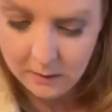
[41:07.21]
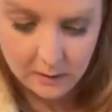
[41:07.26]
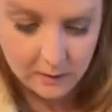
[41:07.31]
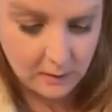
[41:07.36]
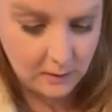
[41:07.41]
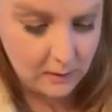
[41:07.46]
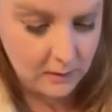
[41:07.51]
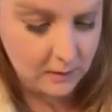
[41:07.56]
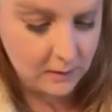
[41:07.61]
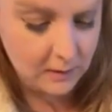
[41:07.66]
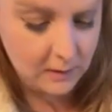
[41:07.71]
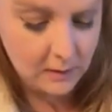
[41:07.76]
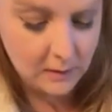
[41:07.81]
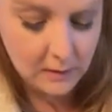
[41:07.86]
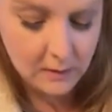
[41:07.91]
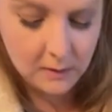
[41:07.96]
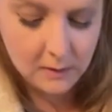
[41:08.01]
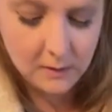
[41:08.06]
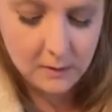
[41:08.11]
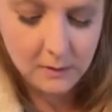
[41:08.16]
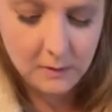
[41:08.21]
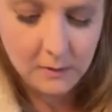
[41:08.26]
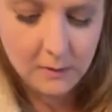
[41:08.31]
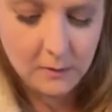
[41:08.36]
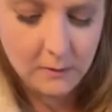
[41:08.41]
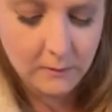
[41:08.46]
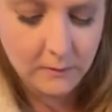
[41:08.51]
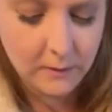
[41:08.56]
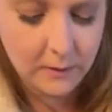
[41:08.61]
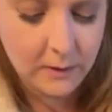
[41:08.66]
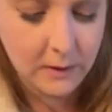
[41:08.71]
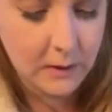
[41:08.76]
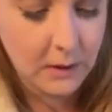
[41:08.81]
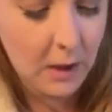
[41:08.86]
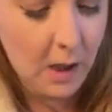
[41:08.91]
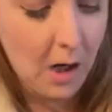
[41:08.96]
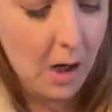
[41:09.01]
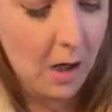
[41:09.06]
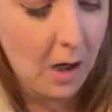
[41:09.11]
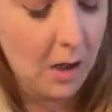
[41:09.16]
All right, and then over
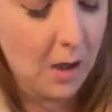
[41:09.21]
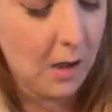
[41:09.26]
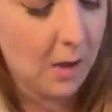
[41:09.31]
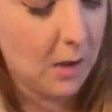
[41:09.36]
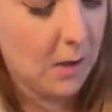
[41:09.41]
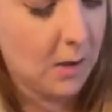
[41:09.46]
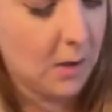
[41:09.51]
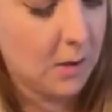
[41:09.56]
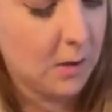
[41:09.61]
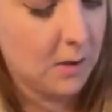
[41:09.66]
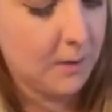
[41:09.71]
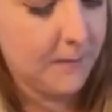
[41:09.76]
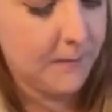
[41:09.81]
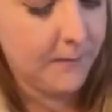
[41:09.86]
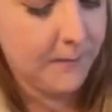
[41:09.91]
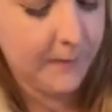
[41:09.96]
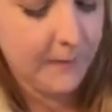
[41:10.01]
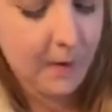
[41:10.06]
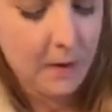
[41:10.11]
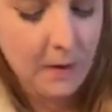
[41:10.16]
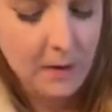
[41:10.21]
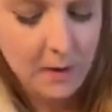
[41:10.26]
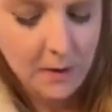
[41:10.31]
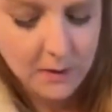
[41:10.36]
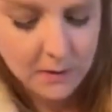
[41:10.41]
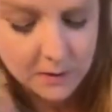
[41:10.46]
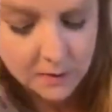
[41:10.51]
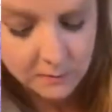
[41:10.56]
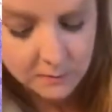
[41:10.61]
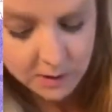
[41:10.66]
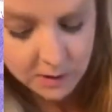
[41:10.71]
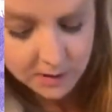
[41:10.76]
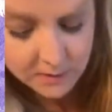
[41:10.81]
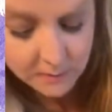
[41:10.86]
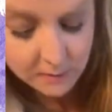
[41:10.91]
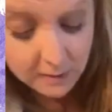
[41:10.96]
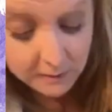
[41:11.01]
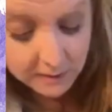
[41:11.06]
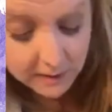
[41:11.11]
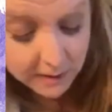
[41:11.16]
here, so we
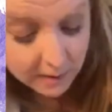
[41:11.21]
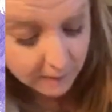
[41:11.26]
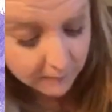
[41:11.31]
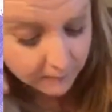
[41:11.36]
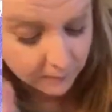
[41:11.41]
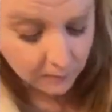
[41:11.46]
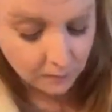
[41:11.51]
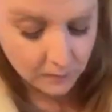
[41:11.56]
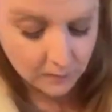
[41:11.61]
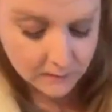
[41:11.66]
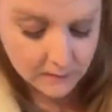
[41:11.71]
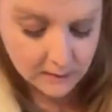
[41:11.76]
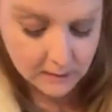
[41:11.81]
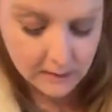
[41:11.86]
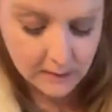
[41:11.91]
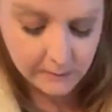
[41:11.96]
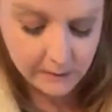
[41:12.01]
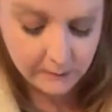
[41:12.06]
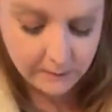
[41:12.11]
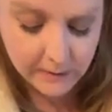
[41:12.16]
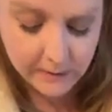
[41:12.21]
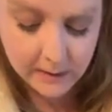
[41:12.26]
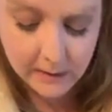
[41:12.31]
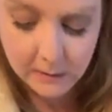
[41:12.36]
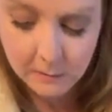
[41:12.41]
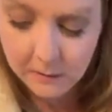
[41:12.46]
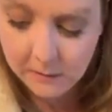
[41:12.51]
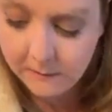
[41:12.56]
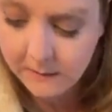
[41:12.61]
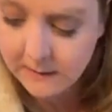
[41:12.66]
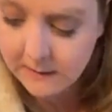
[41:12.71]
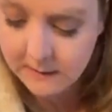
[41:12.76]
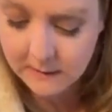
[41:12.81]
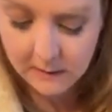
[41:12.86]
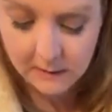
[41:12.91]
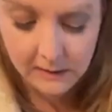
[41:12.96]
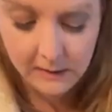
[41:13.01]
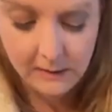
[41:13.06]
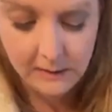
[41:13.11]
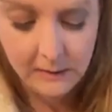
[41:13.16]
just want to be careful to keep everything above
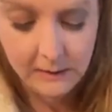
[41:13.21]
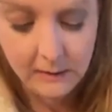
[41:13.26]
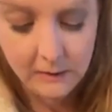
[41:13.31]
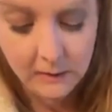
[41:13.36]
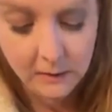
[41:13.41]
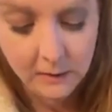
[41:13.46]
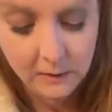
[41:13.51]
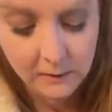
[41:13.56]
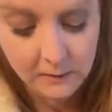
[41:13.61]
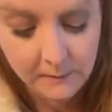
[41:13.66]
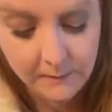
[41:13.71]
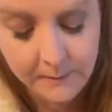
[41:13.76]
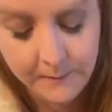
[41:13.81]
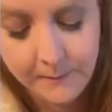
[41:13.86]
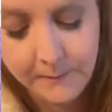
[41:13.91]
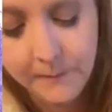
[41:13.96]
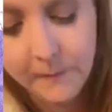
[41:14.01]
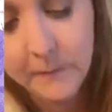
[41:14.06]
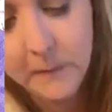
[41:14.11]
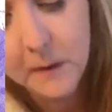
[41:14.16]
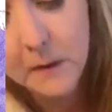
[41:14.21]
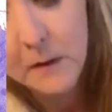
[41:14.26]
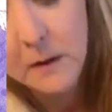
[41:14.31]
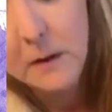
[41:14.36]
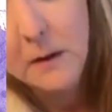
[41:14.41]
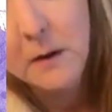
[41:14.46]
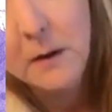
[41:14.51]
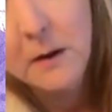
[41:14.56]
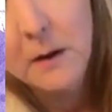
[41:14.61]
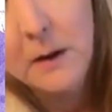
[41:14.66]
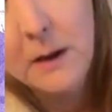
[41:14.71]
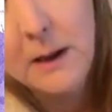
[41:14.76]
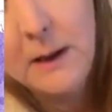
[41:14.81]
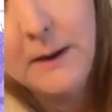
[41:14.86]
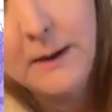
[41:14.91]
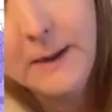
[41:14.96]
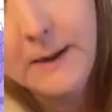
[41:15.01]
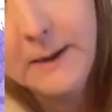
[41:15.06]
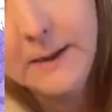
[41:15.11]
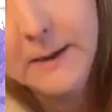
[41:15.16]
this line here.
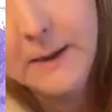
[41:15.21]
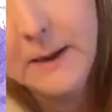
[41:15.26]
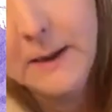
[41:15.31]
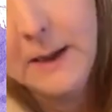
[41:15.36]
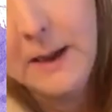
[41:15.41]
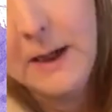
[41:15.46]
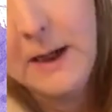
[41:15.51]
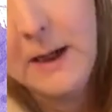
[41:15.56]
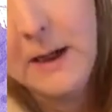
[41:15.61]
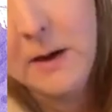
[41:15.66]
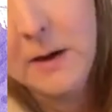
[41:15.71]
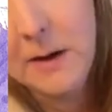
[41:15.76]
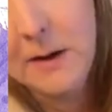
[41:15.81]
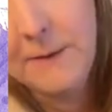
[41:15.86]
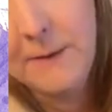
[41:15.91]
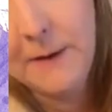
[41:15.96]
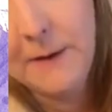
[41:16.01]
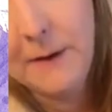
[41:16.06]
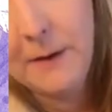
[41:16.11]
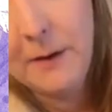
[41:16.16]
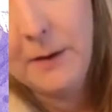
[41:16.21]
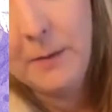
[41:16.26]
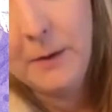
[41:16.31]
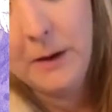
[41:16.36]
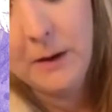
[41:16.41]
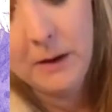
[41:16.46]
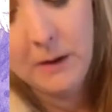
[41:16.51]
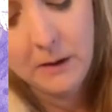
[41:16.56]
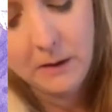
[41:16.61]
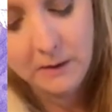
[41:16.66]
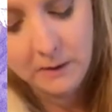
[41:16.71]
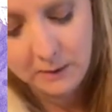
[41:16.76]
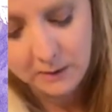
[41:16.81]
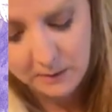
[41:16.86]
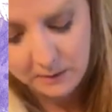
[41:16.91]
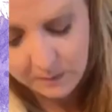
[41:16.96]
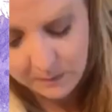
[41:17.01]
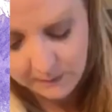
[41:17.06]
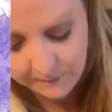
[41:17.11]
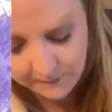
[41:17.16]
And these can hang off a little bit.
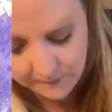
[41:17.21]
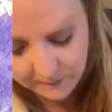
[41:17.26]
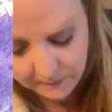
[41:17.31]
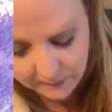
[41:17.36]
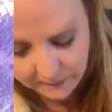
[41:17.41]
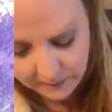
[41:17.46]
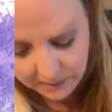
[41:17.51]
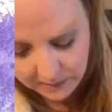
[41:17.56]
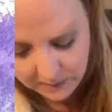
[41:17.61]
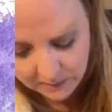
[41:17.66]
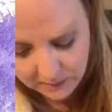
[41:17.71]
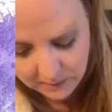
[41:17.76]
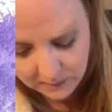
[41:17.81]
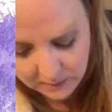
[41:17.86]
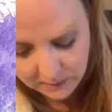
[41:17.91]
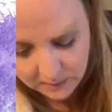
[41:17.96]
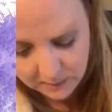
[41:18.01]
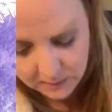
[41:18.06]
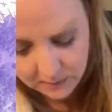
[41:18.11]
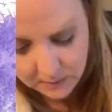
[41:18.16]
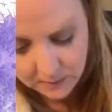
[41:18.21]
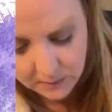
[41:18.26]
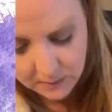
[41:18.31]
They're going to be fine.